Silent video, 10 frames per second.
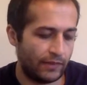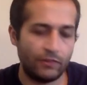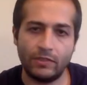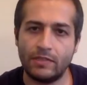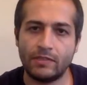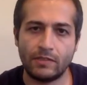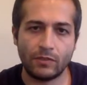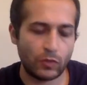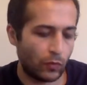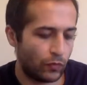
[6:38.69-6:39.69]
a
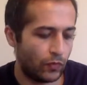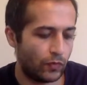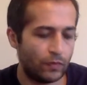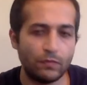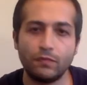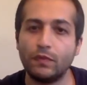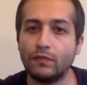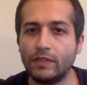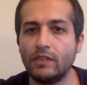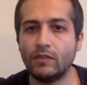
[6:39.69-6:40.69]
resistance of
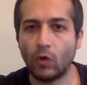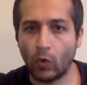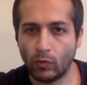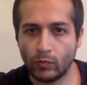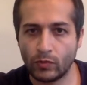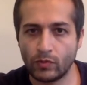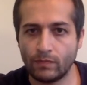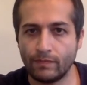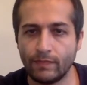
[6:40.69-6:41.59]
15 ohms.